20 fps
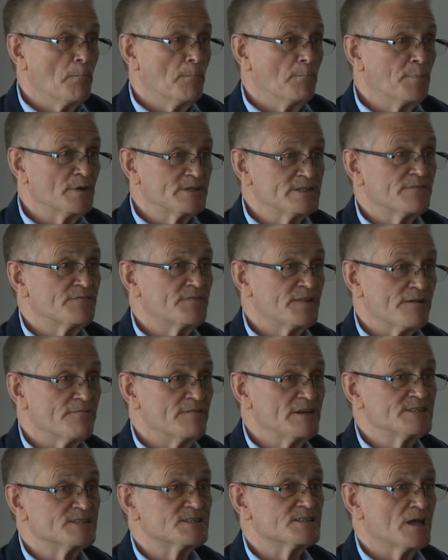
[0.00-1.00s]
but if there
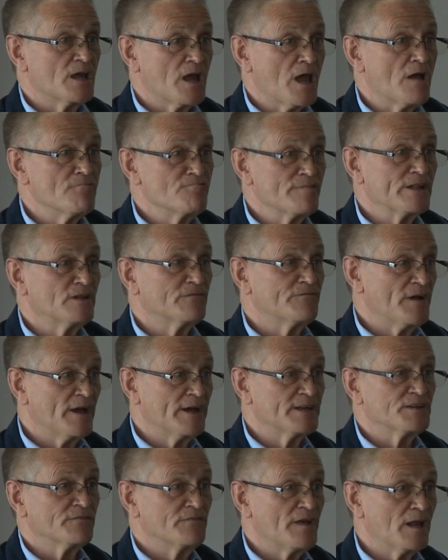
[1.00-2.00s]
is a real
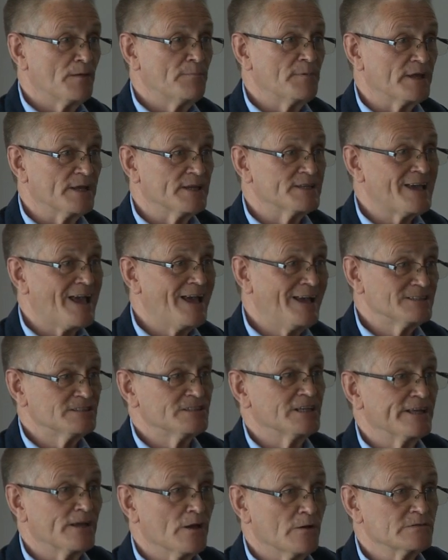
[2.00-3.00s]
fire developing, it
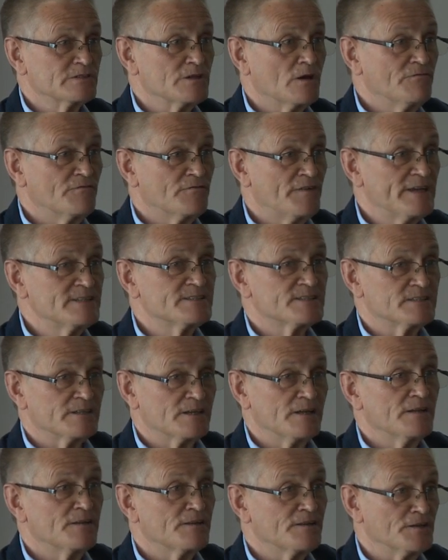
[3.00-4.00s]
actually goes off
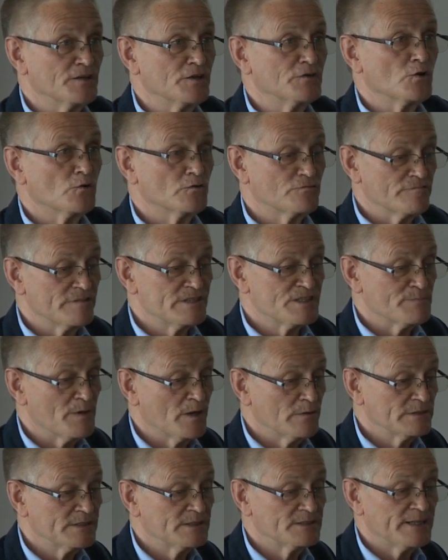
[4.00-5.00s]
faster than an ordinary
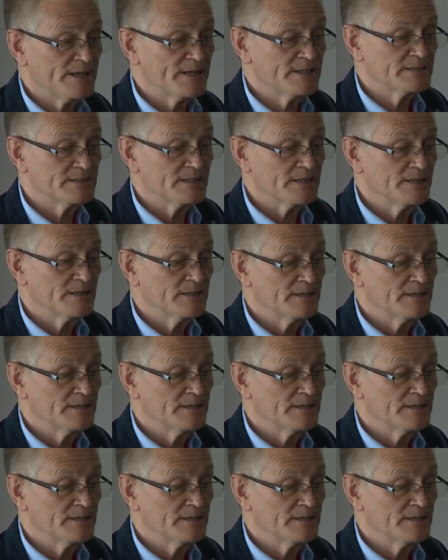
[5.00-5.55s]
smoke detector.